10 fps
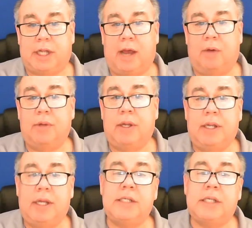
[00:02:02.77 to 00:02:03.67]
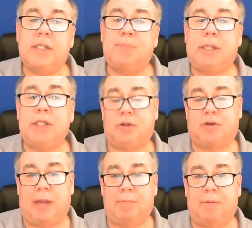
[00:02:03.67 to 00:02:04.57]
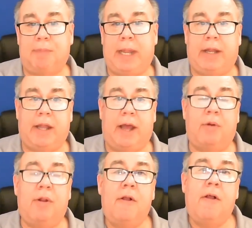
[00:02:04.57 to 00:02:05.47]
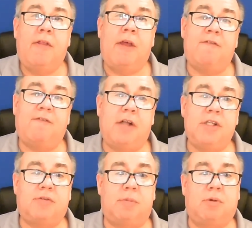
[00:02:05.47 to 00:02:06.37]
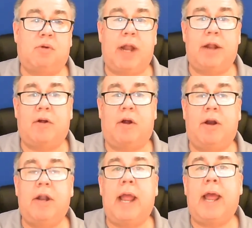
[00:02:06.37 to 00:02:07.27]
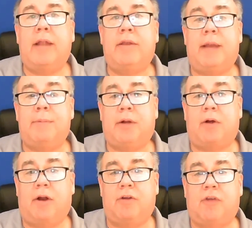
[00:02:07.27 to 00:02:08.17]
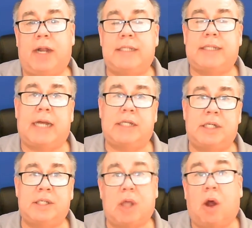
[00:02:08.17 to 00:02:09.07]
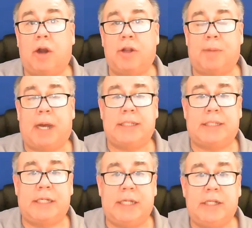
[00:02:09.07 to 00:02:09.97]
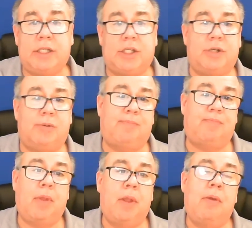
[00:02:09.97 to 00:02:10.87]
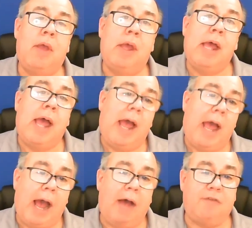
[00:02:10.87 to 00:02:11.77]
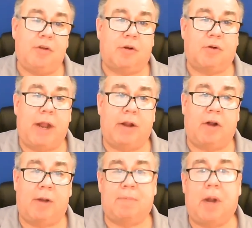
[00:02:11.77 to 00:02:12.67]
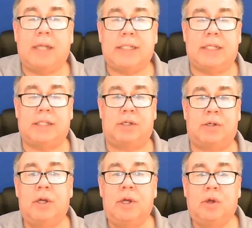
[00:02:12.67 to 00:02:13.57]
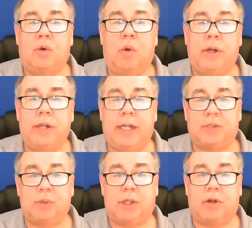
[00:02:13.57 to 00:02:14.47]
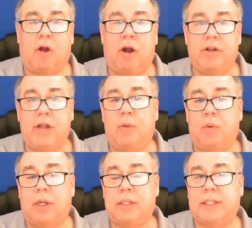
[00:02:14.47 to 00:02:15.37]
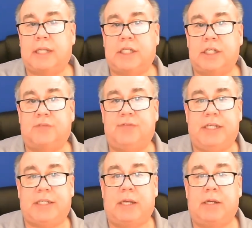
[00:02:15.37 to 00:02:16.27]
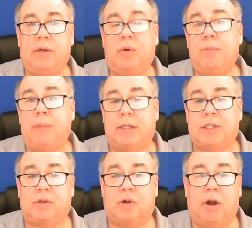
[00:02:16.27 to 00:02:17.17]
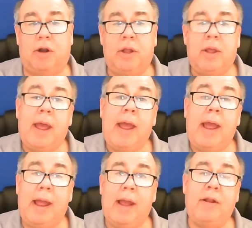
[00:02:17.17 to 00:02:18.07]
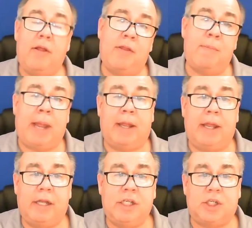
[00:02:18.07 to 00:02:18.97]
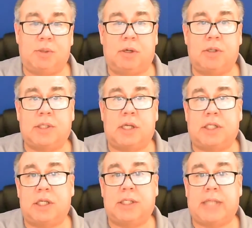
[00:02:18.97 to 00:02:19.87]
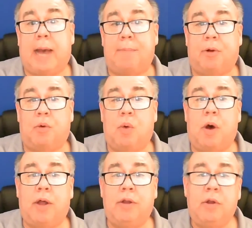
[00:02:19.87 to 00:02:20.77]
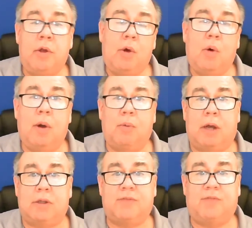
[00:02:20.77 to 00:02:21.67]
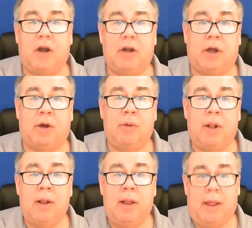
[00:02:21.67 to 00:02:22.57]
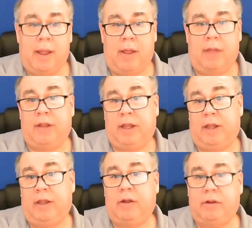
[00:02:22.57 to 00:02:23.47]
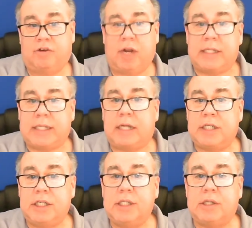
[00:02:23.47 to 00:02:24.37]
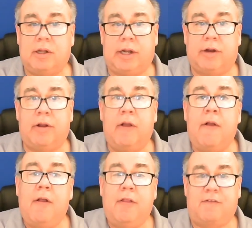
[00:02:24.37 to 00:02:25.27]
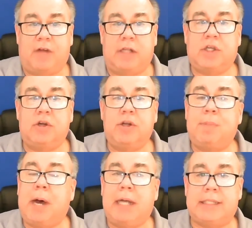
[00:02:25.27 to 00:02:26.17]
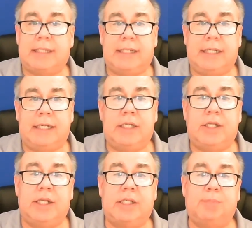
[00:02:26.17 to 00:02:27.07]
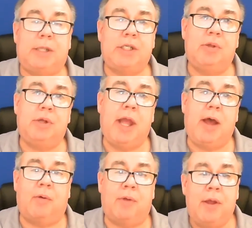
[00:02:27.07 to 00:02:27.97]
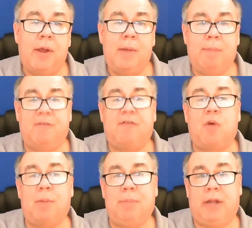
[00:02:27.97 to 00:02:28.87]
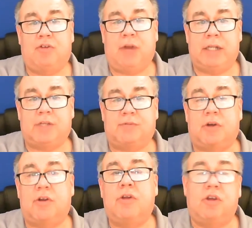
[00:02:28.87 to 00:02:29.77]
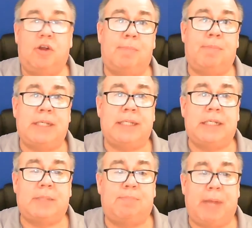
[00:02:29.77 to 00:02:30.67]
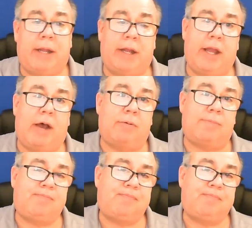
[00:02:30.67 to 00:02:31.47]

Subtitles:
account is a special type of bank account that funds from credit card and debit card transactions are deposited into. After your credit card processor coordinates with the card networks such as Visa or MasterCard and the bank issuer such as Capital One or Wells Fargo, and the transaction is cleared, the funds are deposited into this special account before being transferred to your business bank account.